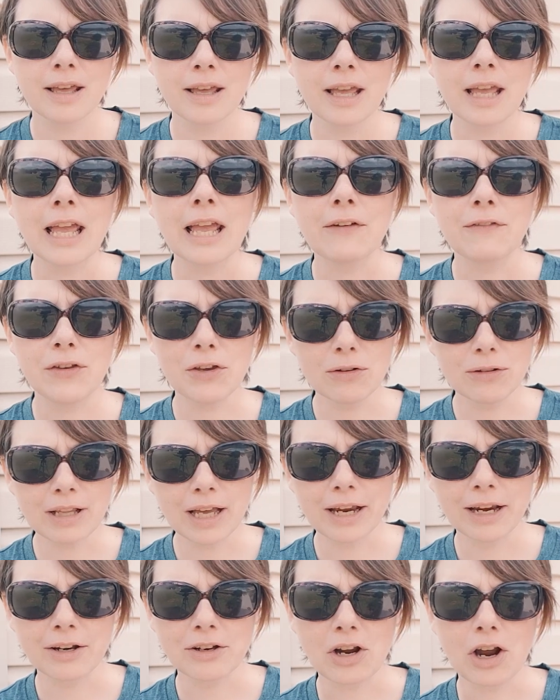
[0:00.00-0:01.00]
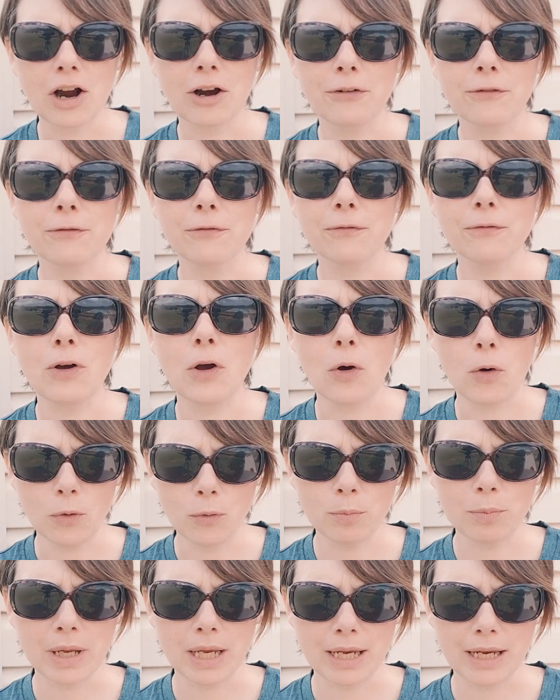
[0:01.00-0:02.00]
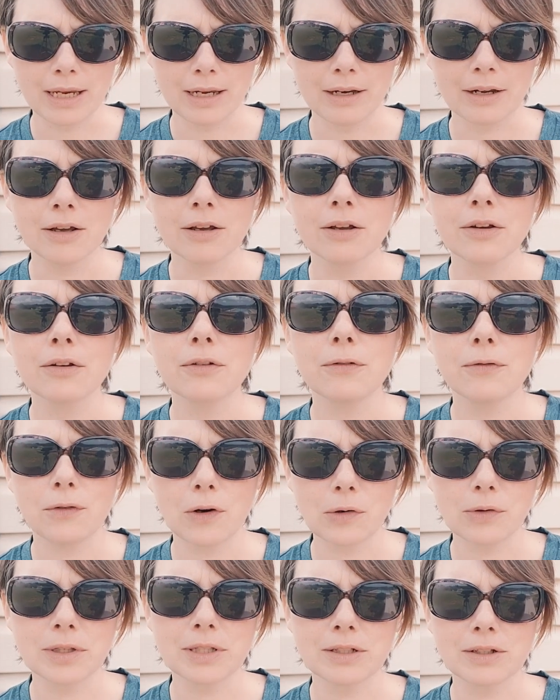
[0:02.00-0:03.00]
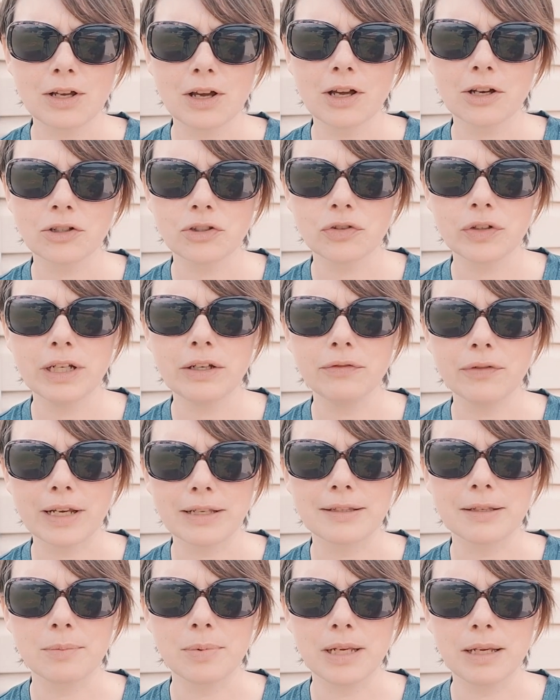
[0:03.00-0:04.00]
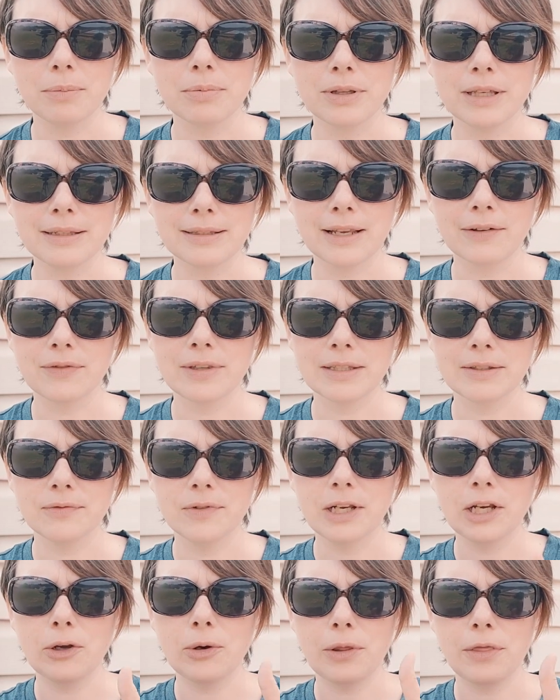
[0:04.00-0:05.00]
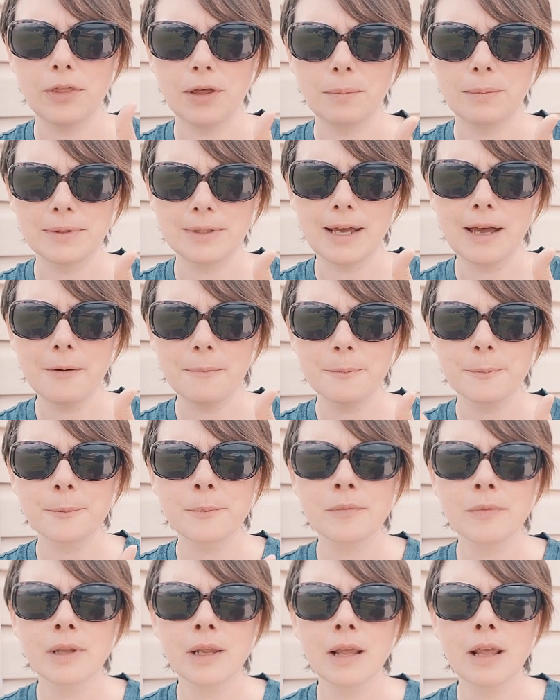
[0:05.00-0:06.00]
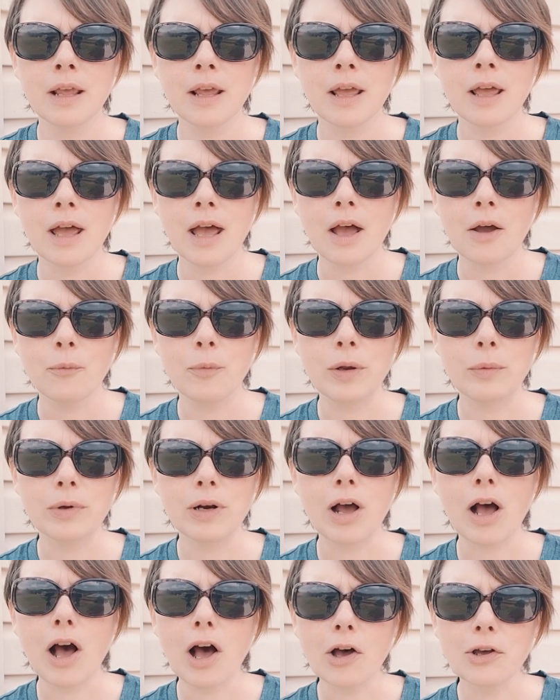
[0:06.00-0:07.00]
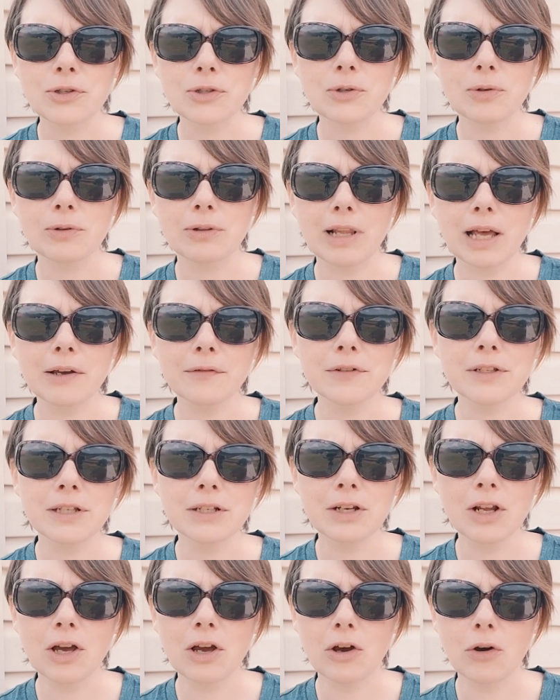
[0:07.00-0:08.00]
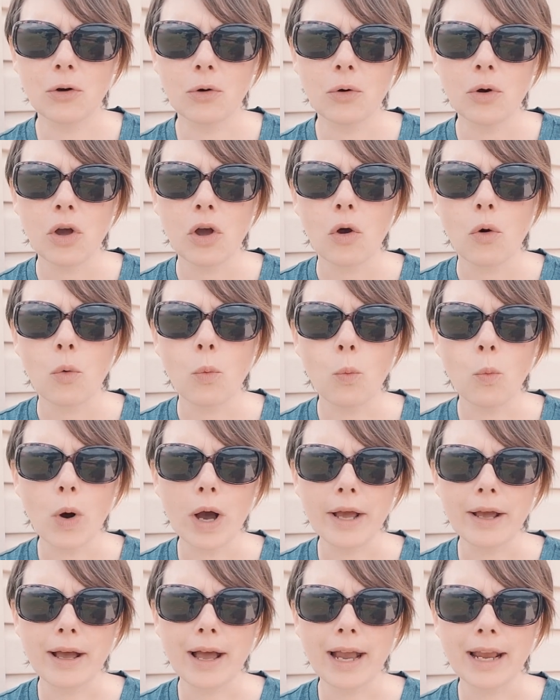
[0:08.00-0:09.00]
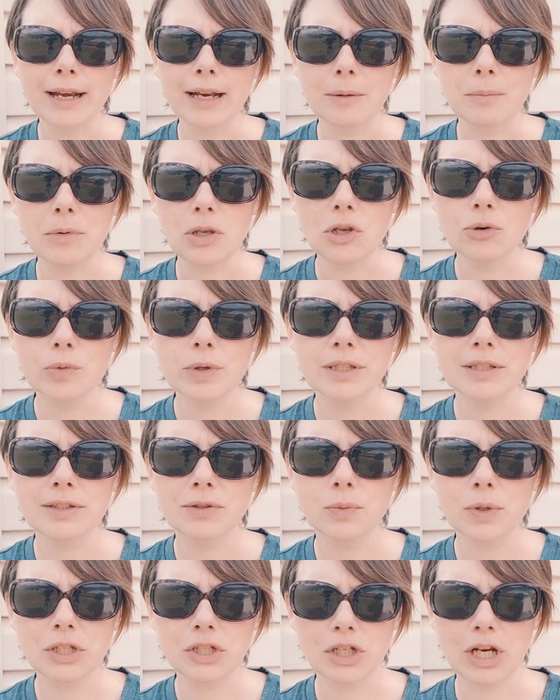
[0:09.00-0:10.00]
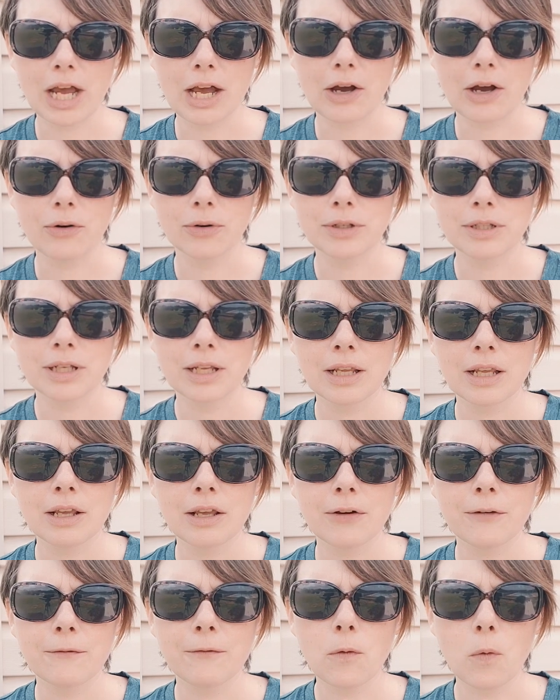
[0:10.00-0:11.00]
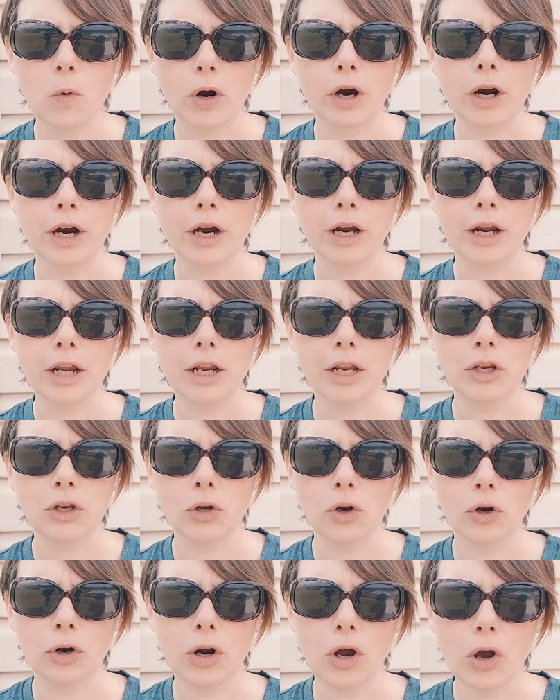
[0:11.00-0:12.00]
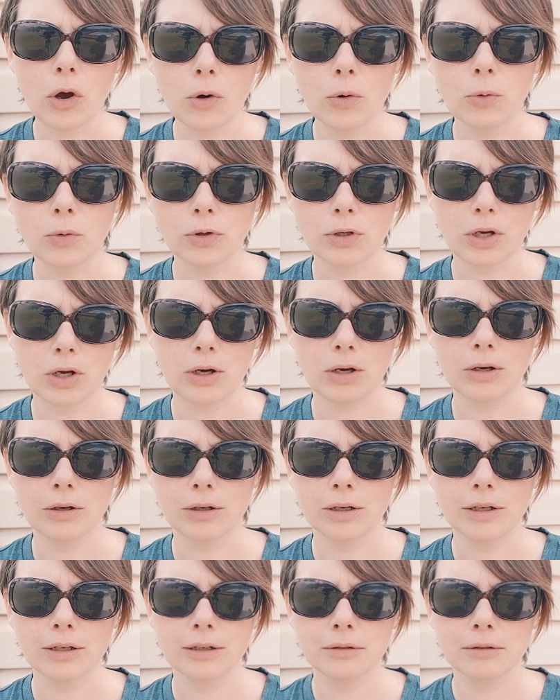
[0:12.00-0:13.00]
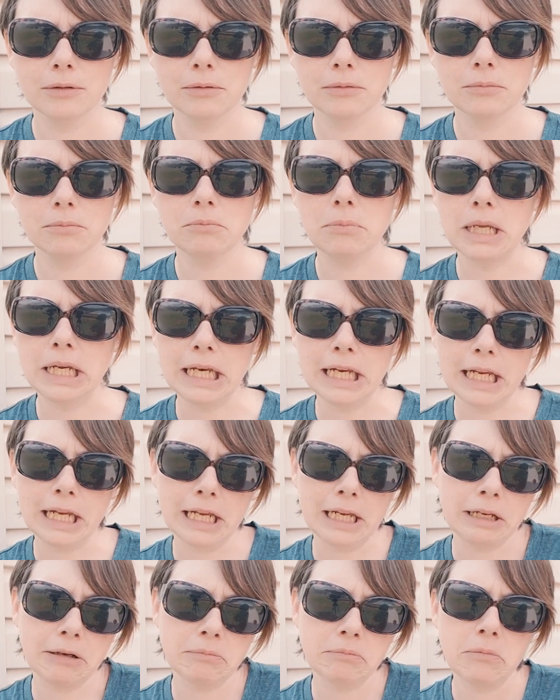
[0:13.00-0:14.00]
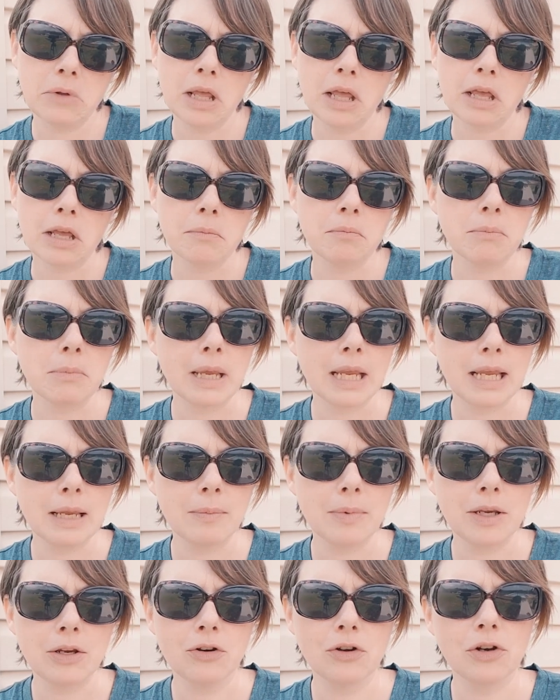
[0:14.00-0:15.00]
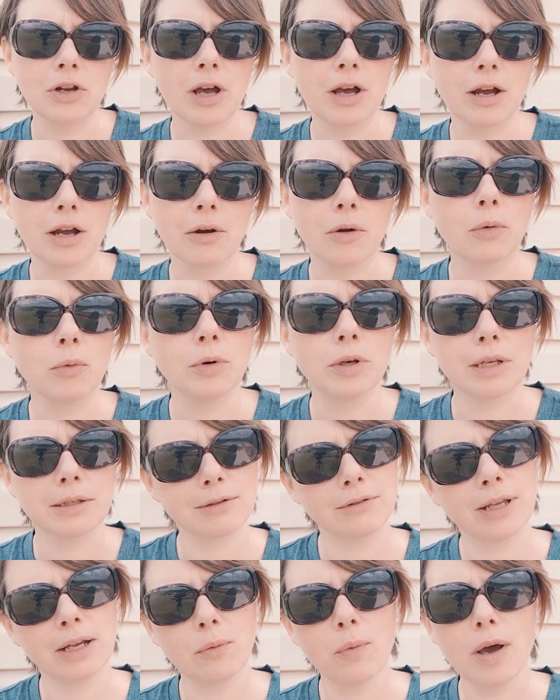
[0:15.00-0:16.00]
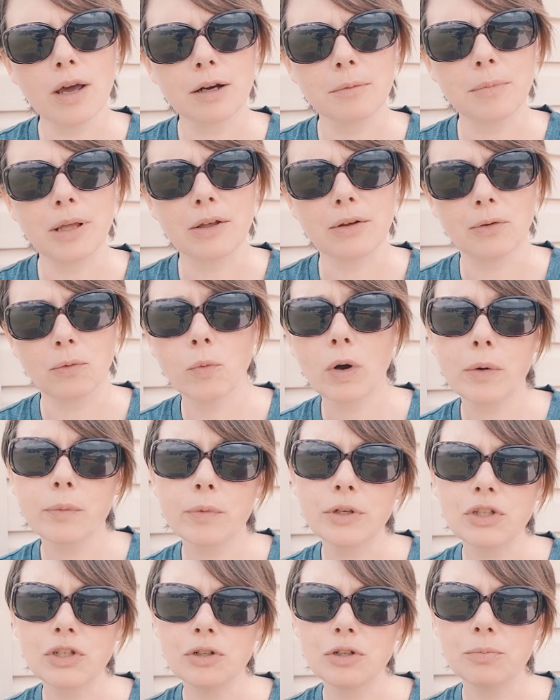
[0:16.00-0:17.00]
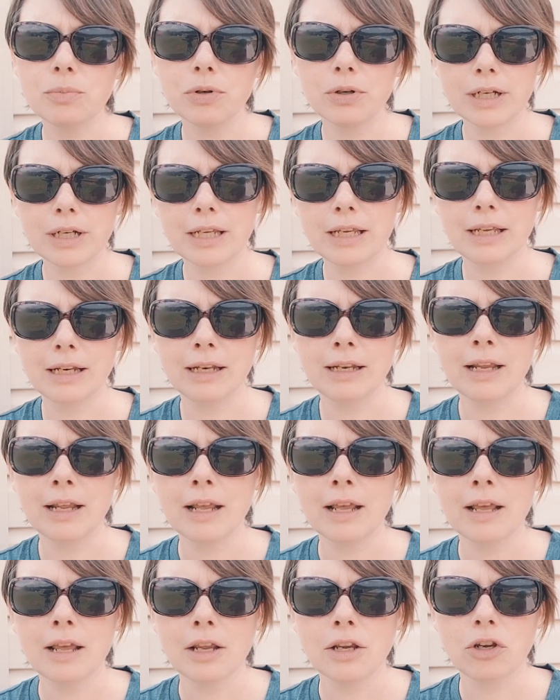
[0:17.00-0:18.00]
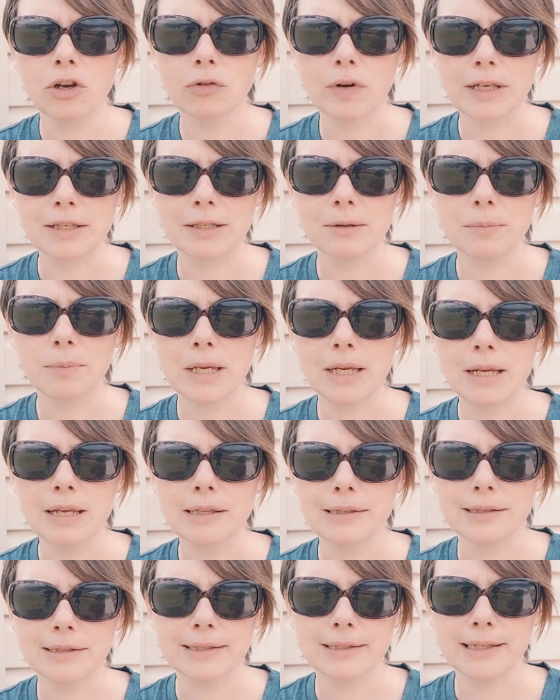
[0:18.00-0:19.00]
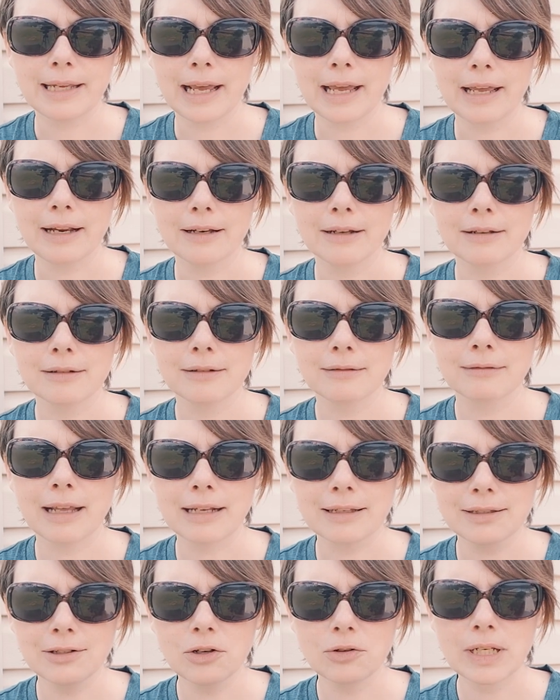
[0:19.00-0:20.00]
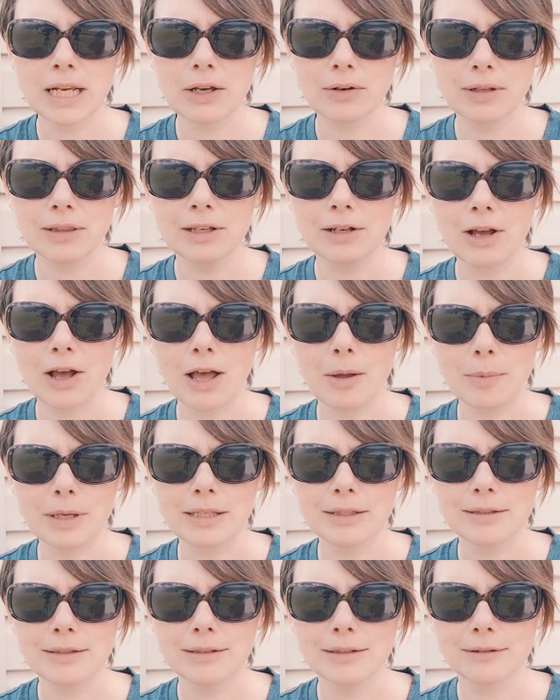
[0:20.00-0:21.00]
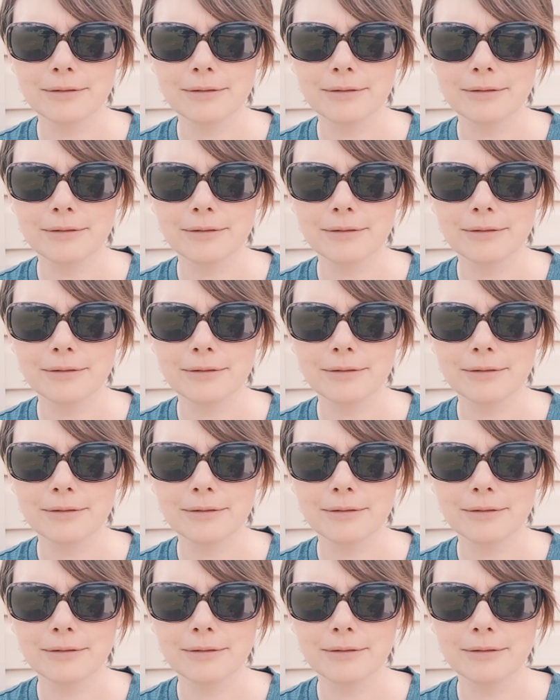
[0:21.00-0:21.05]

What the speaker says: If you liked our homemade frozen dog treat recipe, please give this video a thumbs up. We would also love to know what item you would switch out for your own dog, meaning maybe your dog doesn't like watermelon. What would you put in your recipe instead? Let us know down in the comments.